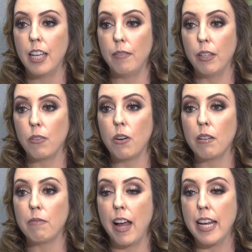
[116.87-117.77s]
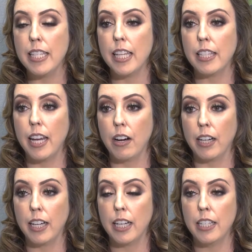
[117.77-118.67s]
If the court finds that they are
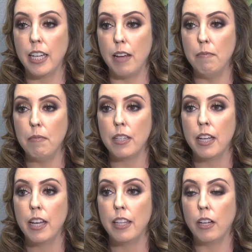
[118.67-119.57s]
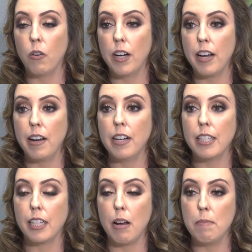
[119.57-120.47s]
in contempt, the court now
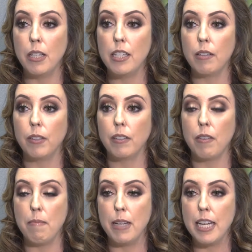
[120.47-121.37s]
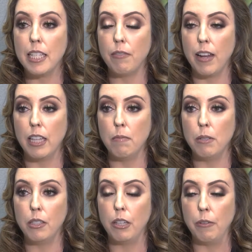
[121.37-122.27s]
has a couple of different remedies
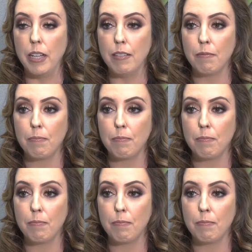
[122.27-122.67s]
available to it.